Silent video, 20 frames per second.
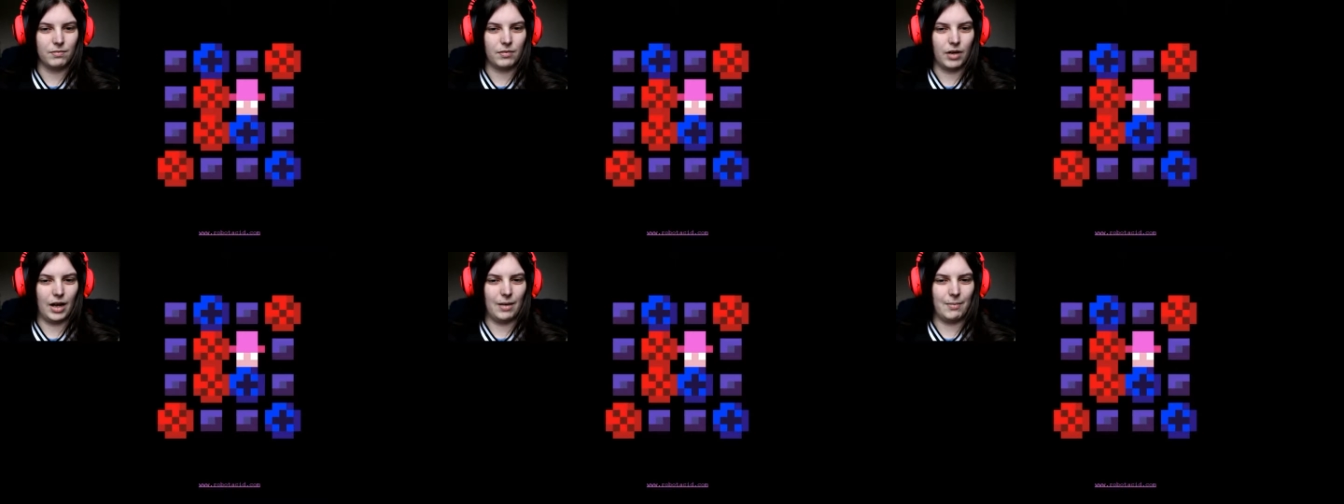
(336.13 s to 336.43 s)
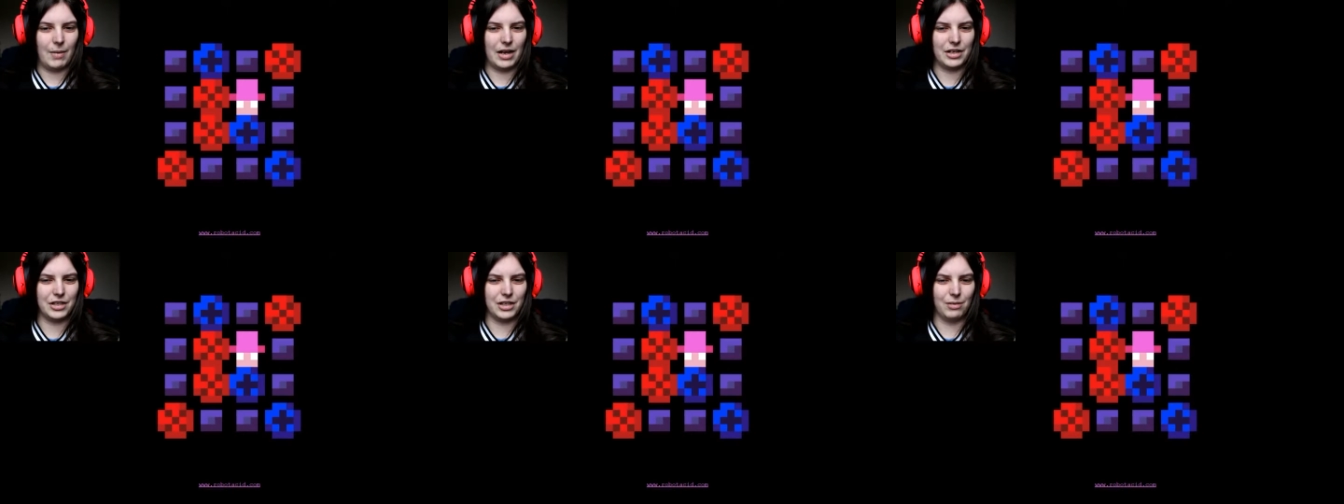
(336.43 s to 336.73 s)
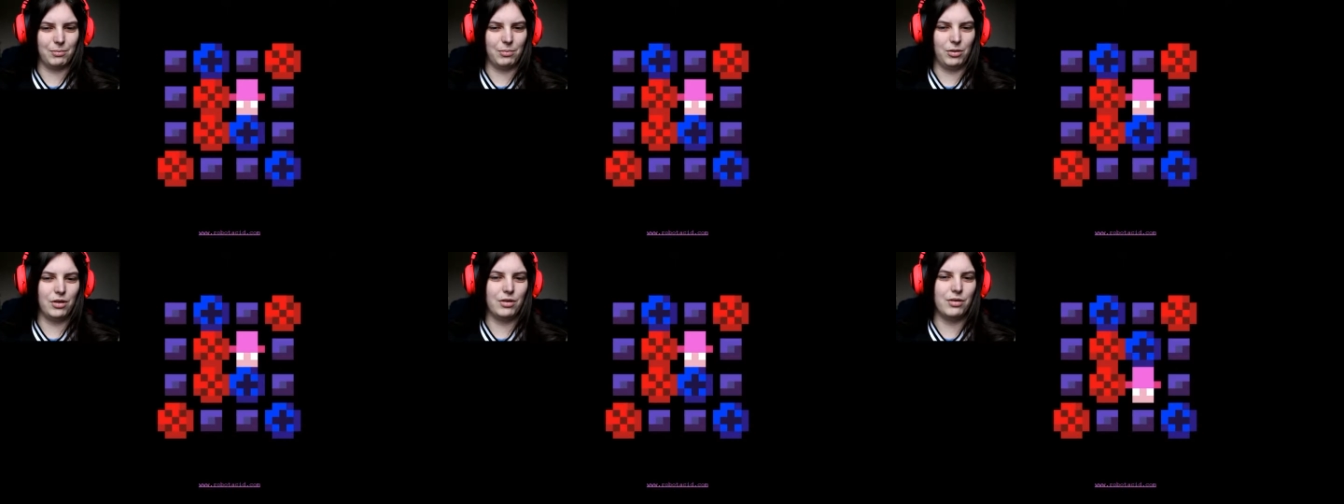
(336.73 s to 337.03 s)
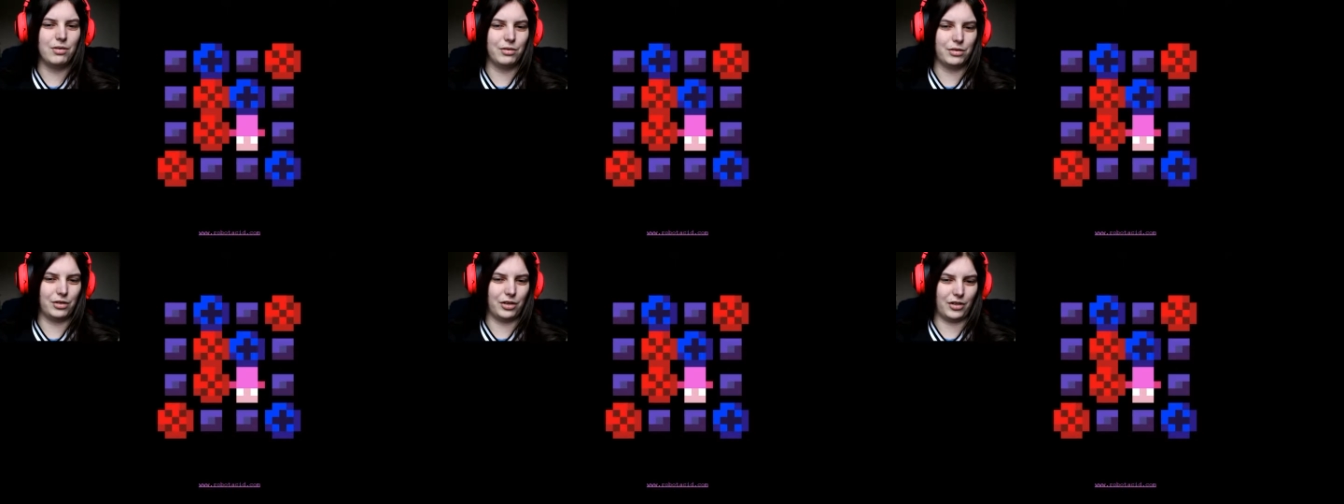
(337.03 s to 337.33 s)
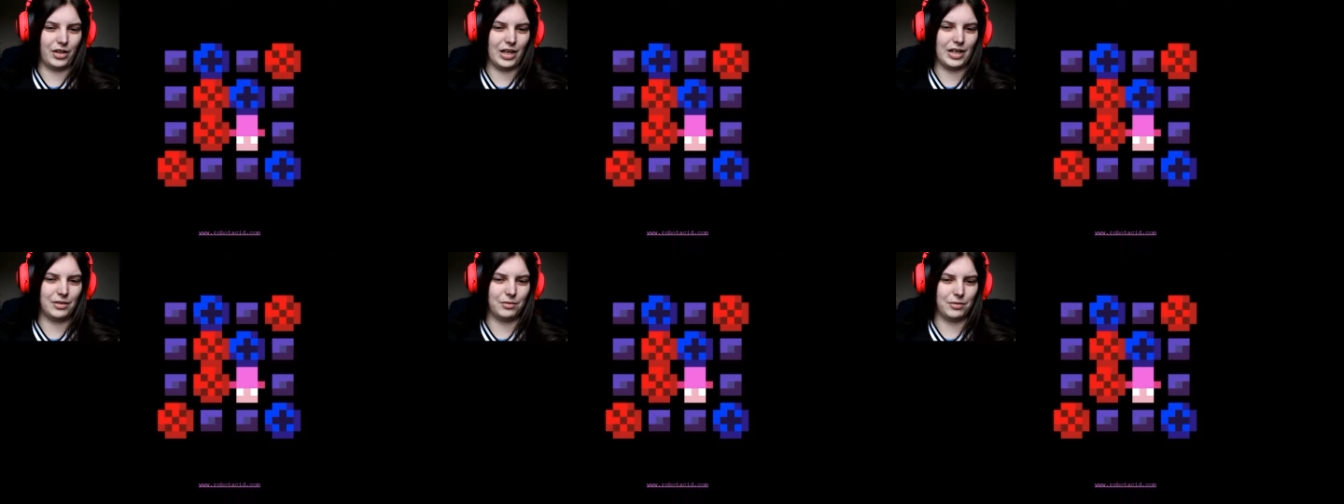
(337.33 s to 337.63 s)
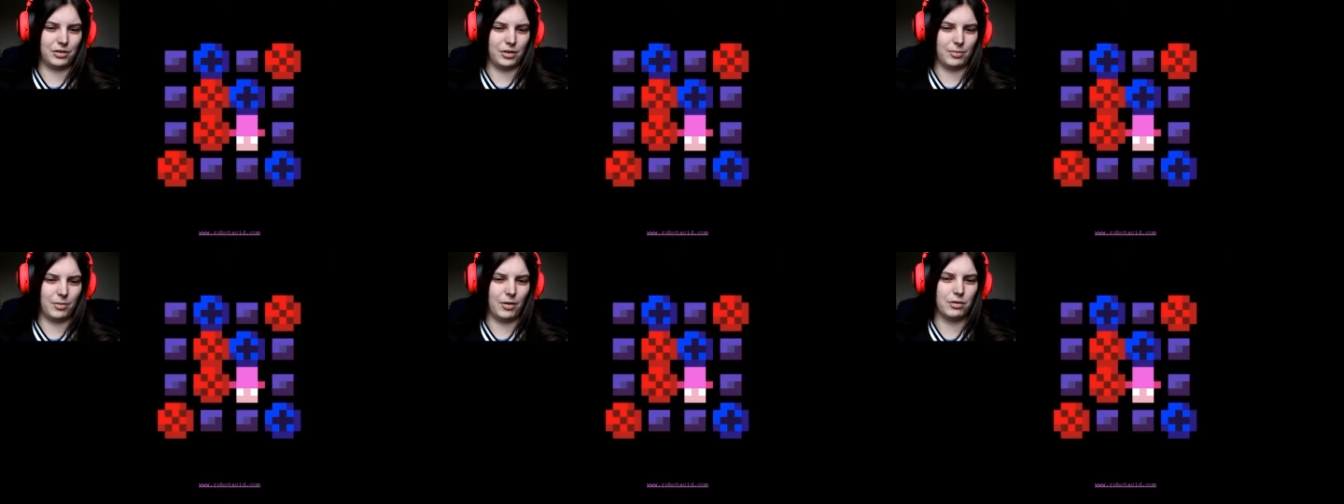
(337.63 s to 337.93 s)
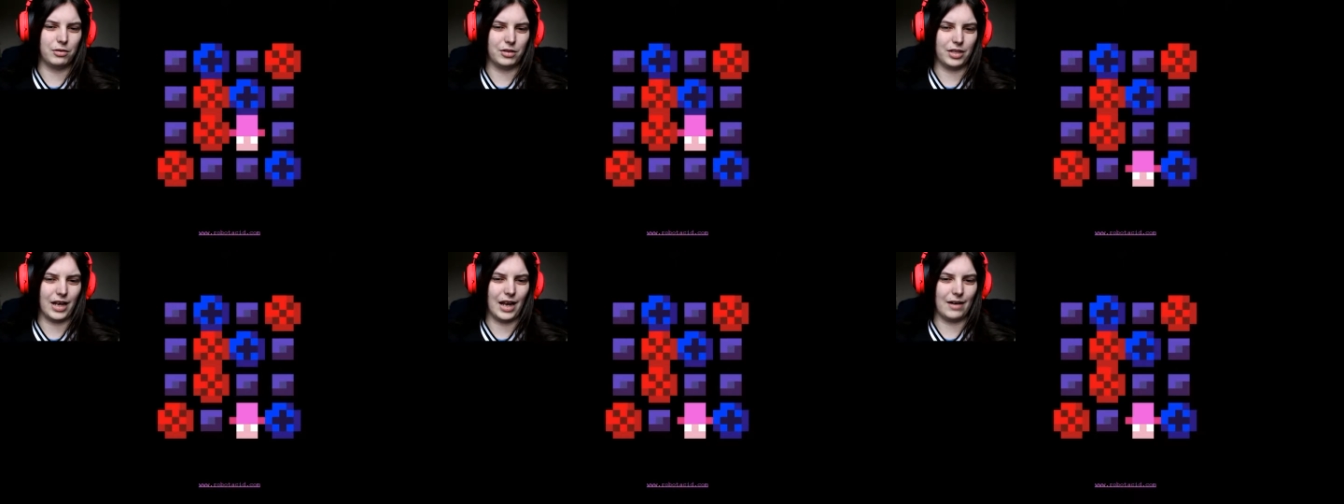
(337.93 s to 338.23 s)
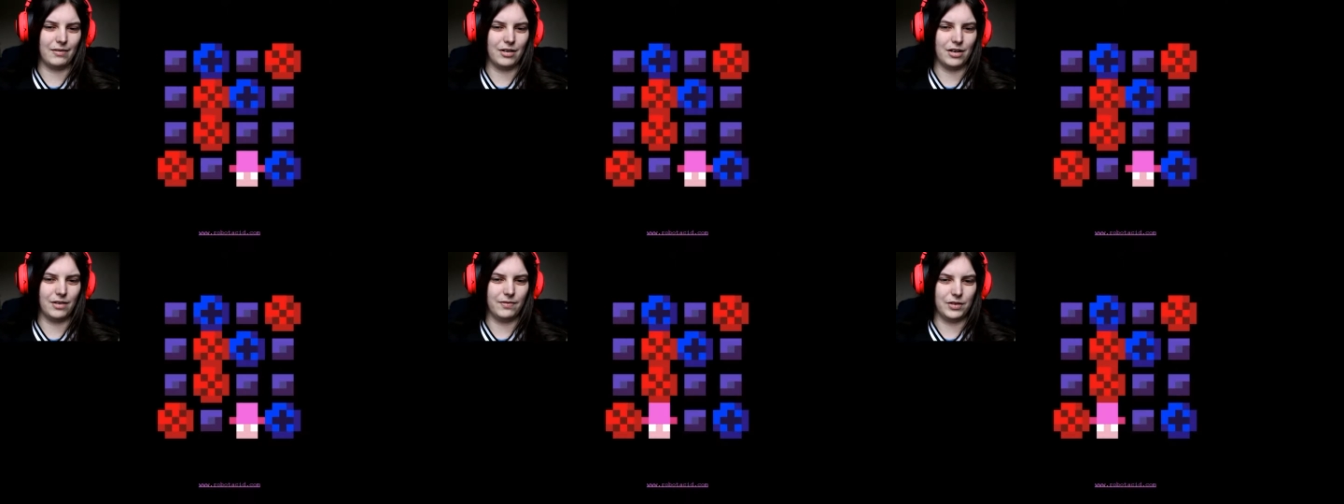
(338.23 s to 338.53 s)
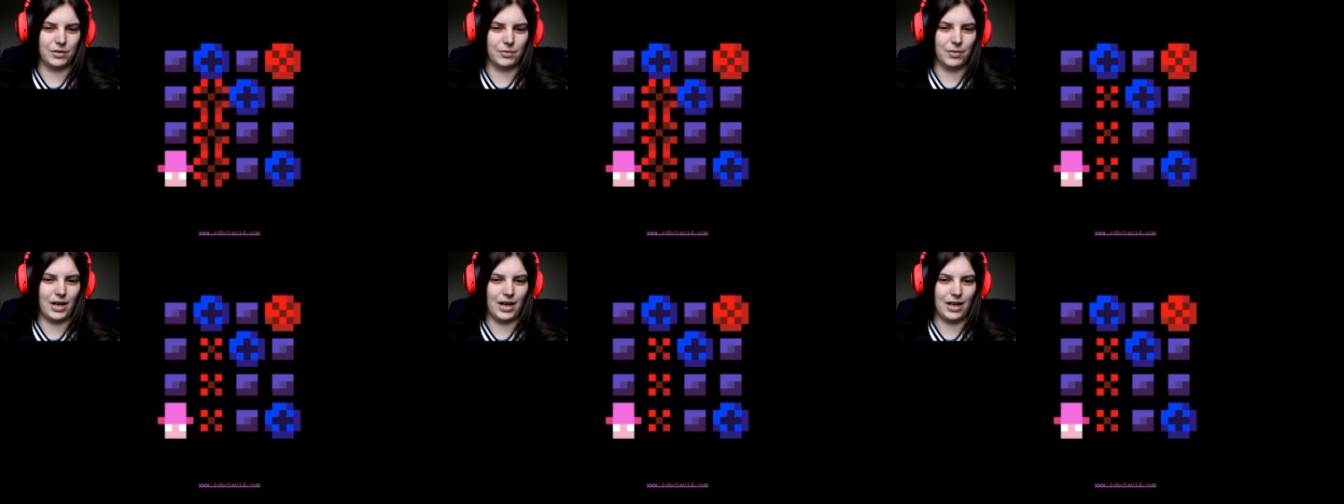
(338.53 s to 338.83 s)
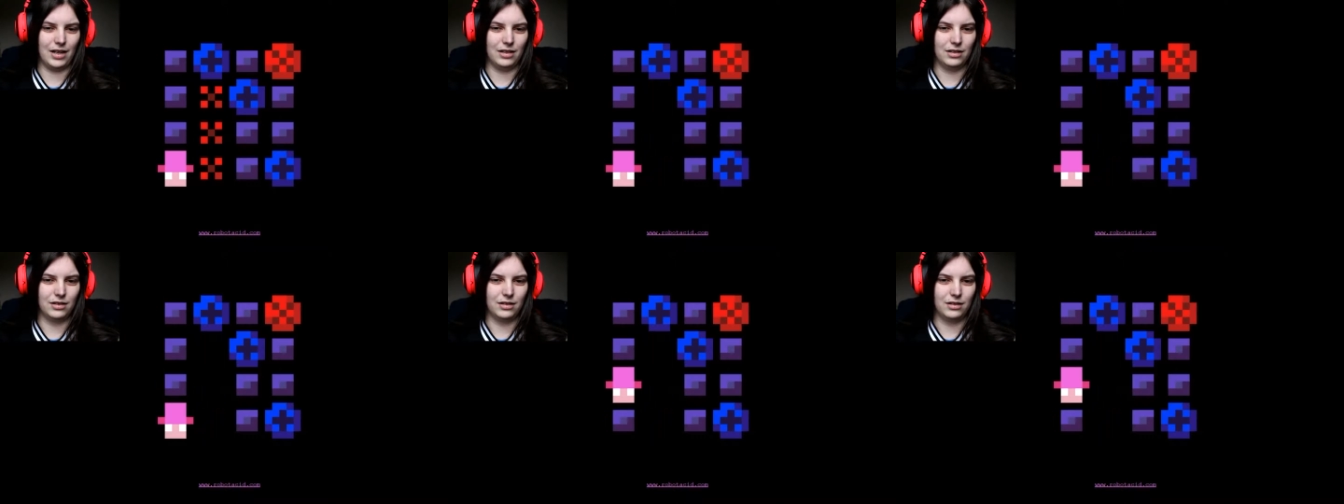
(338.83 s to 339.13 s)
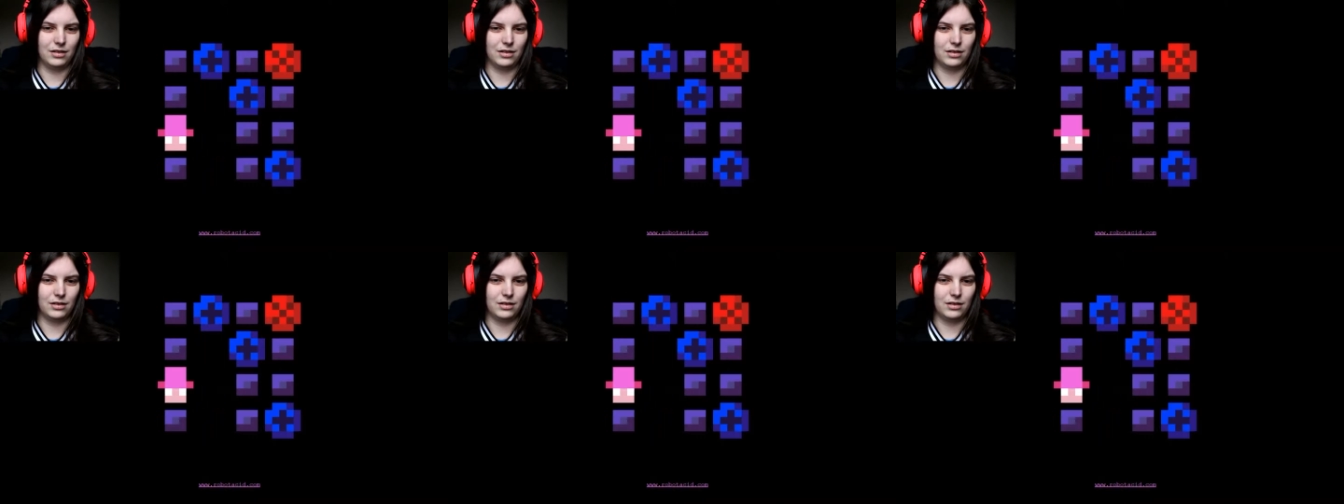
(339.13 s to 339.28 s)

I imagine the blues are things we're supposed to get rid of as well.